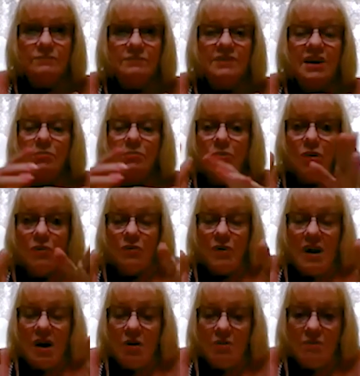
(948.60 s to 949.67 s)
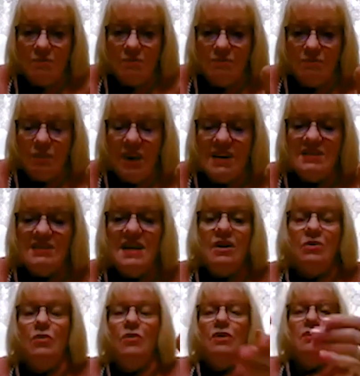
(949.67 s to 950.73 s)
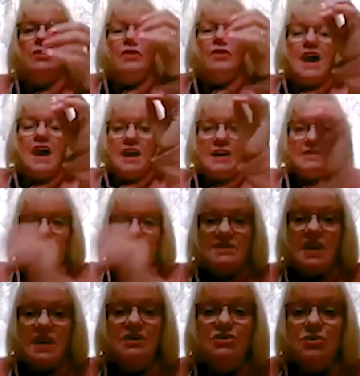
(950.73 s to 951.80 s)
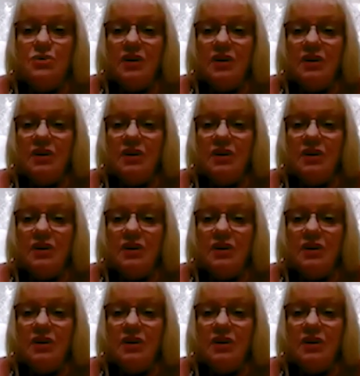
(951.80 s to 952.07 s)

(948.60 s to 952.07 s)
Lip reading: they will place that order and send it to the